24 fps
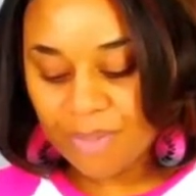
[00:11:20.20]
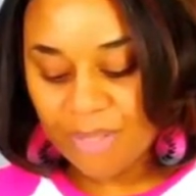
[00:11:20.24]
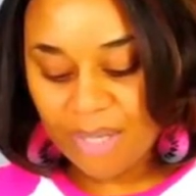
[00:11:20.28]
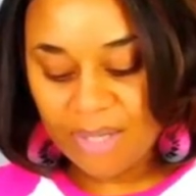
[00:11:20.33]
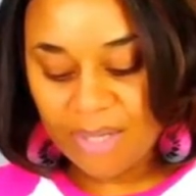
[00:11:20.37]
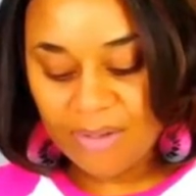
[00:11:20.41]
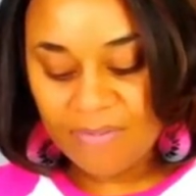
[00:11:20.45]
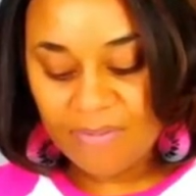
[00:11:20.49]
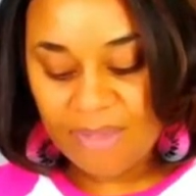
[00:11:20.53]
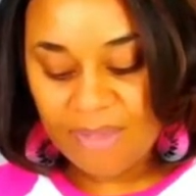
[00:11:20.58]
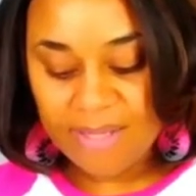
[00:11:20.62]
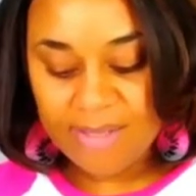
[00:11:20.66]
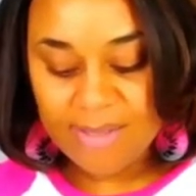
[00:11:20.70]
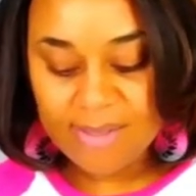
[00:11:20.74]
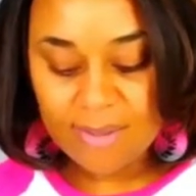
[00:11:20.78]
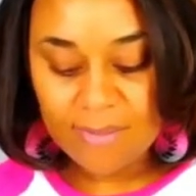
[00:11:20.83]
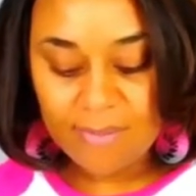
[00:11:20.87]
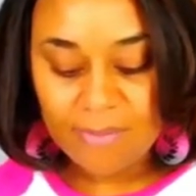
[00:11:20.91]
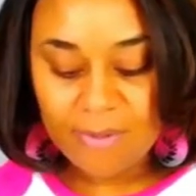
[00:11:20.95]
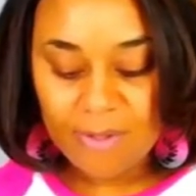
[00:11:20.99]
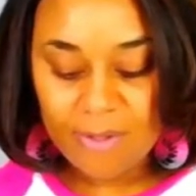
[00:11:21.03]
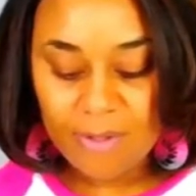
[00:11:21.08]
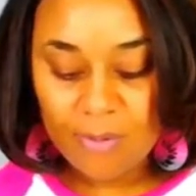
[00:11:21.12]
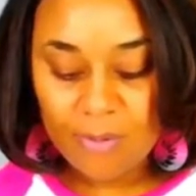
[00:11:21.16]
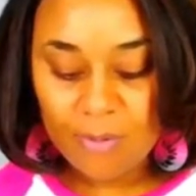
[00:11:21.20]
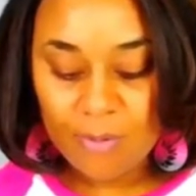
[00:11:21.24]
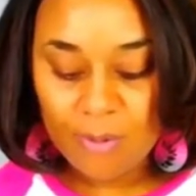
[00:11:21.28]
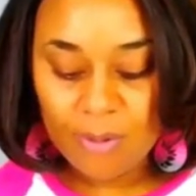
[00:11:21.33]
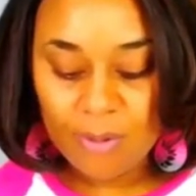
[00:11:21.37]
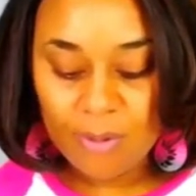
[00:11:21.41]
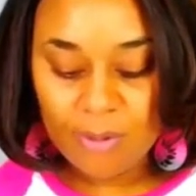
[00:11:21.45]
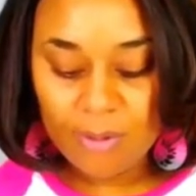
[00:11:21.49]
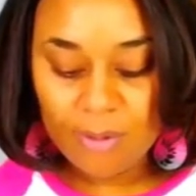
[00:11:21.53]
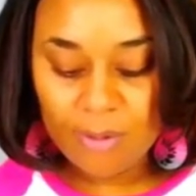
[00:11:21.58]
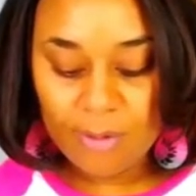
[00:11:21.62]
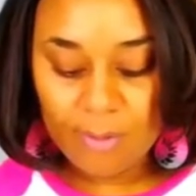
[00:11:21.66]
And if that's something you want
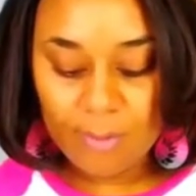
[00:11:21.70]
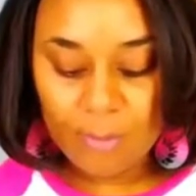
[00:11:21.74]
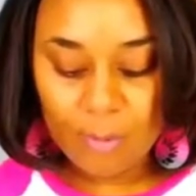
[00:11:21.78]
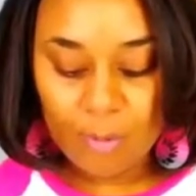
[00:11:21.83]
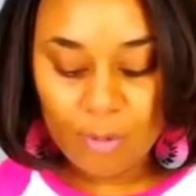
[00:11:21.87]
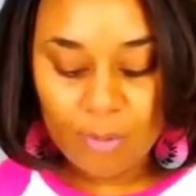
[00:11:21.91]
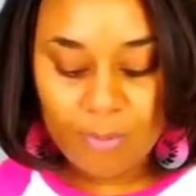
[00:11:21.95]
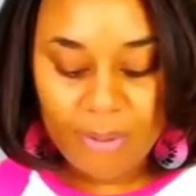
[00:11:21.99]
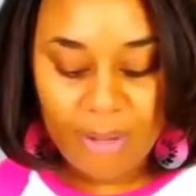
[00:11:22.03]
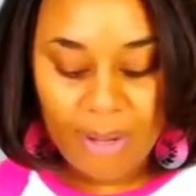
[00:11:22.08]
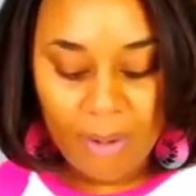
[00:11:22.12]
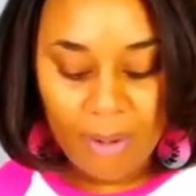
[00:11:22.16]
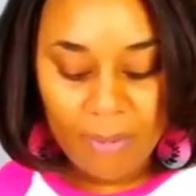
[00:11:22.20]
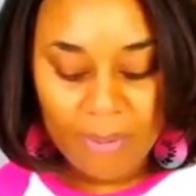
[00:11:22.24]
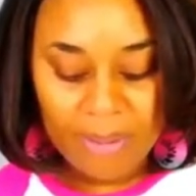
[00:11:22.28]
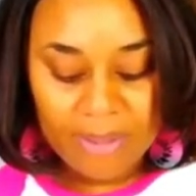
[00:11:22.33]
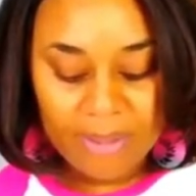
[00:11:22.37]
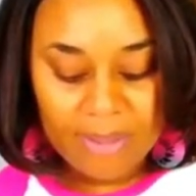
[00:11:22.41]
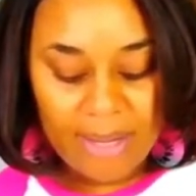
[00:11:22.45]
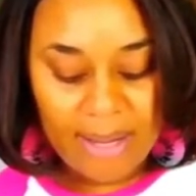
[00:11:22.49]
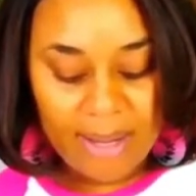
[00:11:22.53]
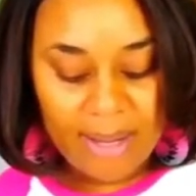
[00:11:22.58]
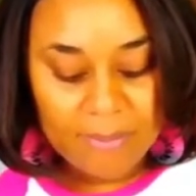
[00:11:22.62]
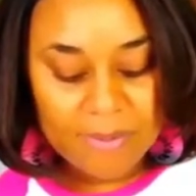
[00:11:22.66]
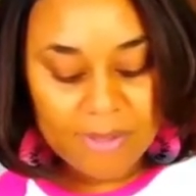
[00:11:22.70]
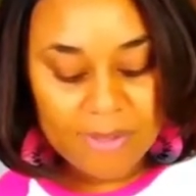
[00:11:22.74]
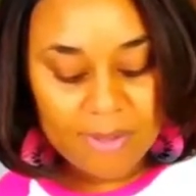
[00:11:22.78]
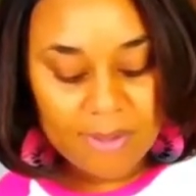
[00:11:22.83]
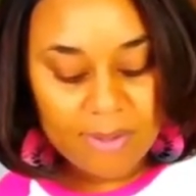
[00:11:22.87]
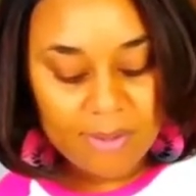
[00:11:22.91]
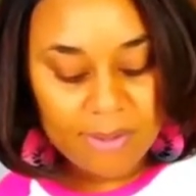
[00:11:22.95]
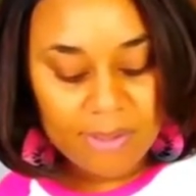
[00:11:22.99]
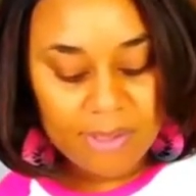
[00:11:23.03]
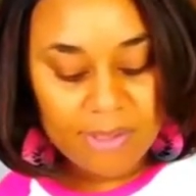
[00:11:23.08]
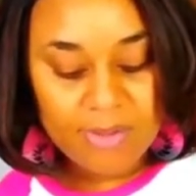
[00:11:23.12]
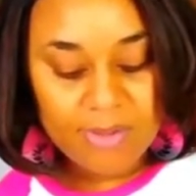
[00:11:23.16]
to learn more about, we can
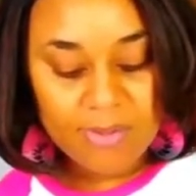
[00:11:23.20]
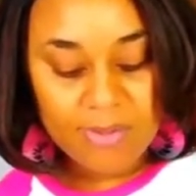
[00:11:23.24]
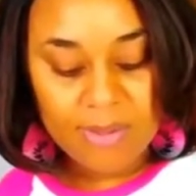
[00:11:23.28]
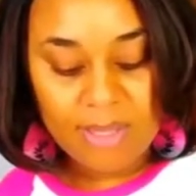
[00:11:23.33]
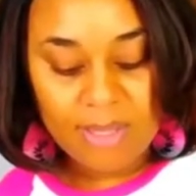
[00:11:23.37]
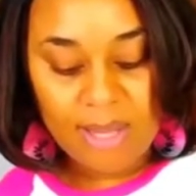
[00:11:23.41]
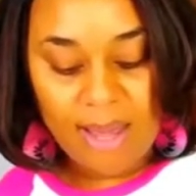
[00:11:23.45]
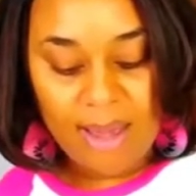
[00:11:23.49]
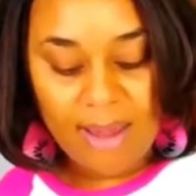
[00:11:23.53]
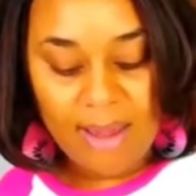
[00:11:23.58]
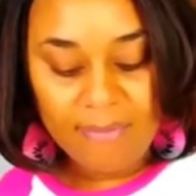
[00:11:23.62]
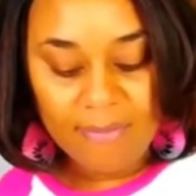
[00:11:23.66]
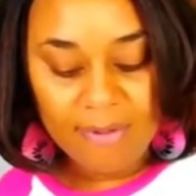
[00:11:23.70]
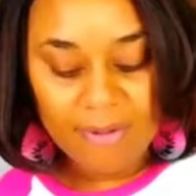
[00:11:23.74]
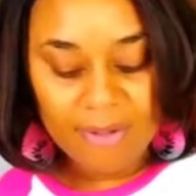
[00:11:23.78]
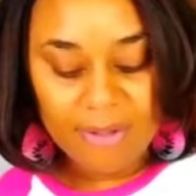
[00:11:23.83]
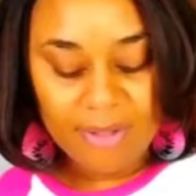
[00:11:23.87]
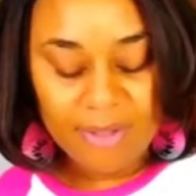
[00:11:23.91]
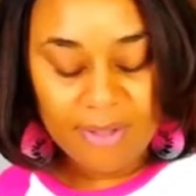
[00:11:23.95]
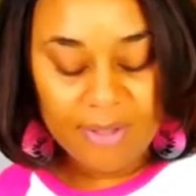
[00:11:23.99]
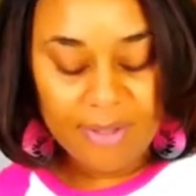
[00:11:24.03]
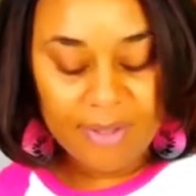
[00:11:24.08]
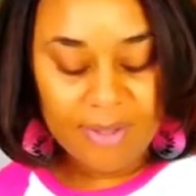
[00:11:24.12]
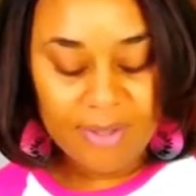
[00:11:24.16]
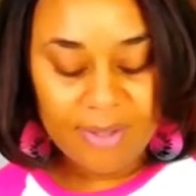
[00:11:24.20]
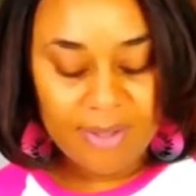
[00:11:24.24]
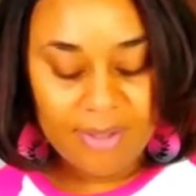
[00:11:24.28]
absolutely do a live on it.